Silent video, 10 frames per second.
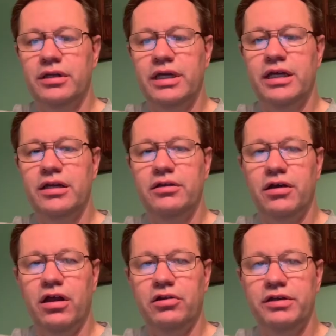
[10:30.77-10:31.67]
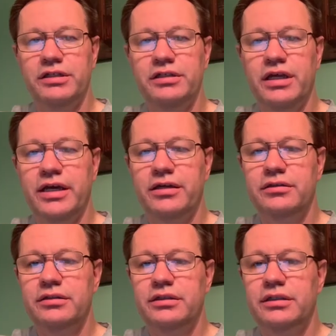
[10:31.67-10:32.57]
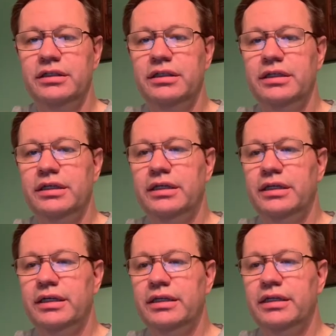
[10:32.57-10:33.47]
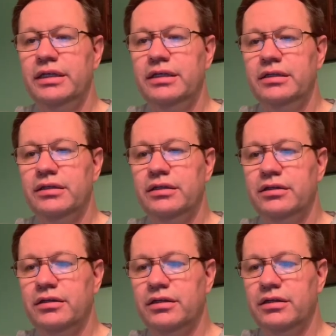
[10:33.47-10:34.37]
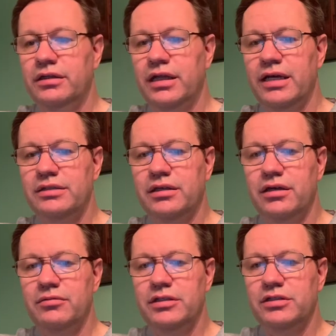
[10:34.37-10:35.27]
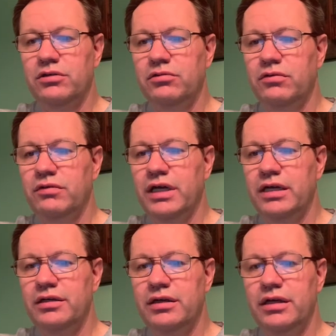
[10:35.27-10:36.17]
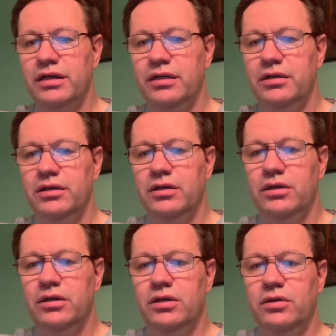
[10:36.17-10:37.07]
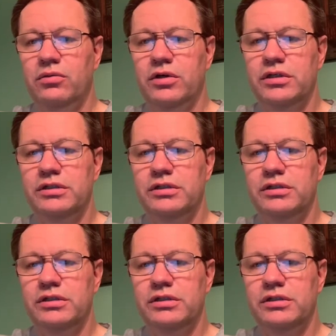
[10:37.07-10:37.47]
again $1 into that. And then the last item that sold on that day was